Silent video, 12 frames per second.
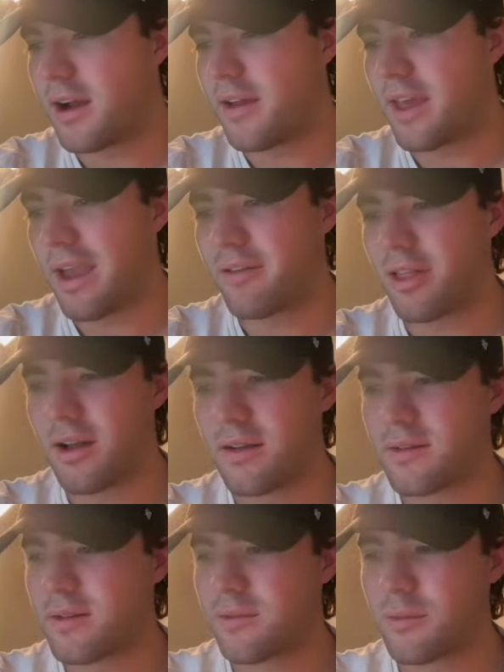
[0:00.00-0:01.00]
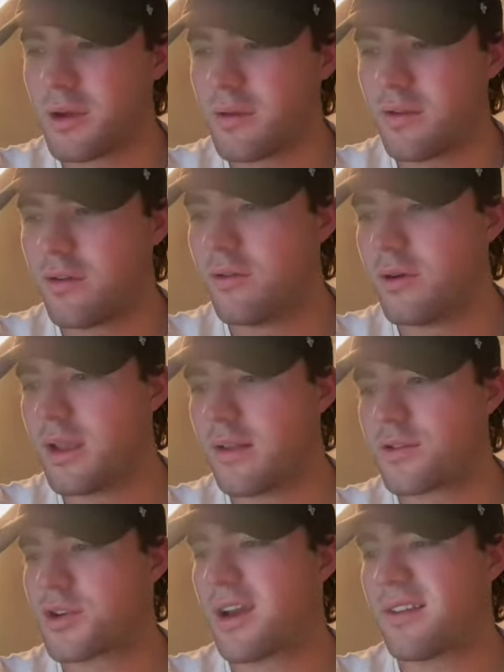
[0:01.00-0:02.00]
They haven't lost since week two
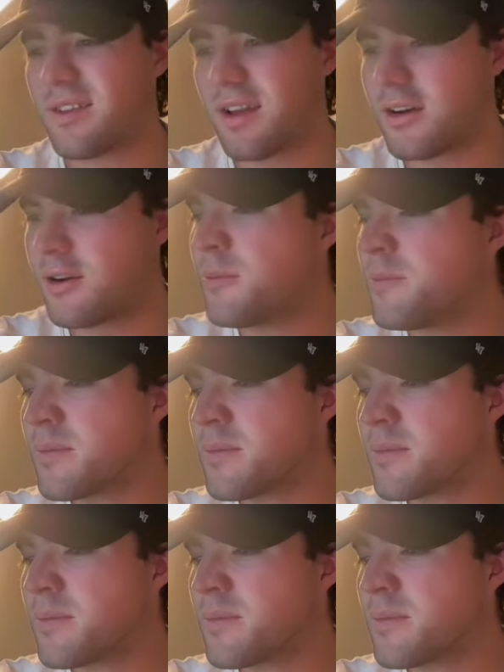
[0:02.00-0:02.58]
against Tri-Center.